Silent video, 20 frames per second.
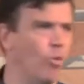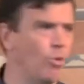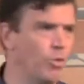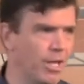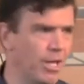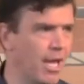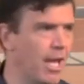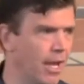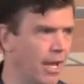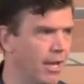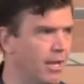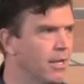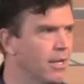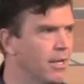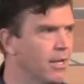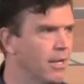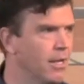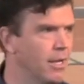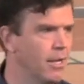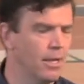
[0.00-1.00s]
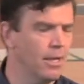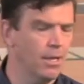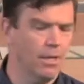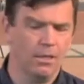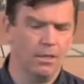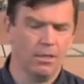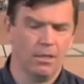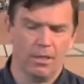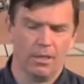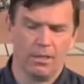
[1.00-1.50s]
the king.
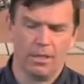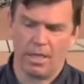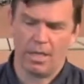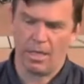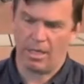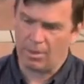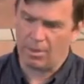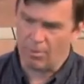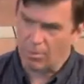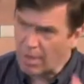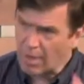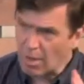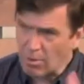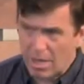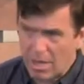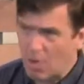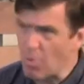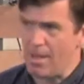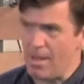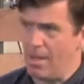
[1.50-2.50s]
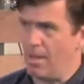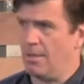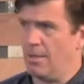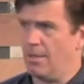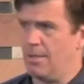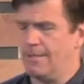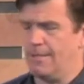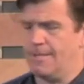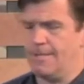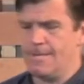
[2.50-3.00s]
They'll kill me.
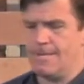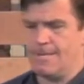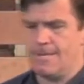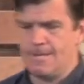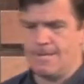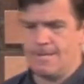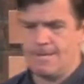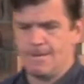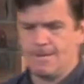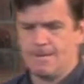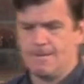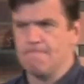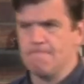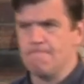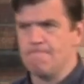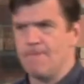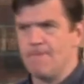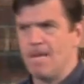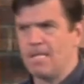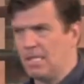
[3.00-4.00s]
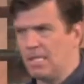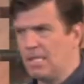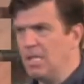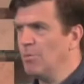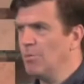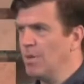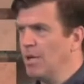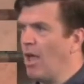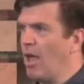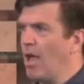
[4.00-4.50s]
It's a little
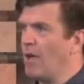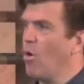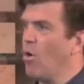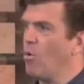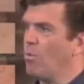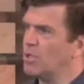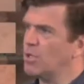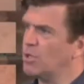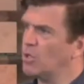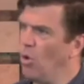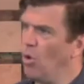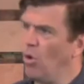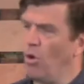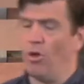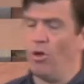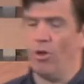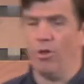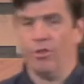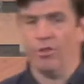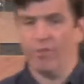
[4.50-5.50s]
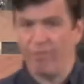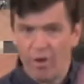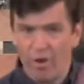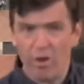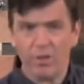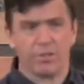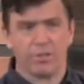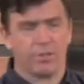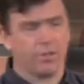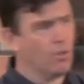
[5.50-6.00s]
bit like what we saw the
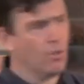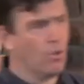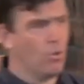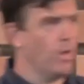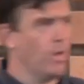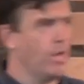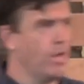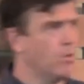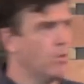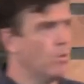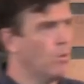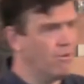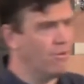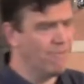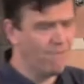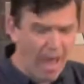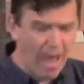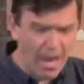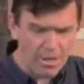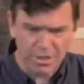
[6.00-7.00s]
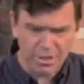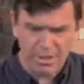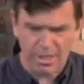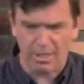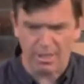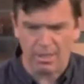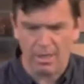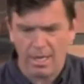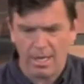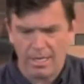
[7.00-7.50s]
first queen, Queen
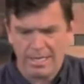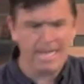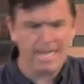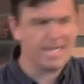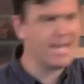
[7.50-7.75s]
Vashti, kicked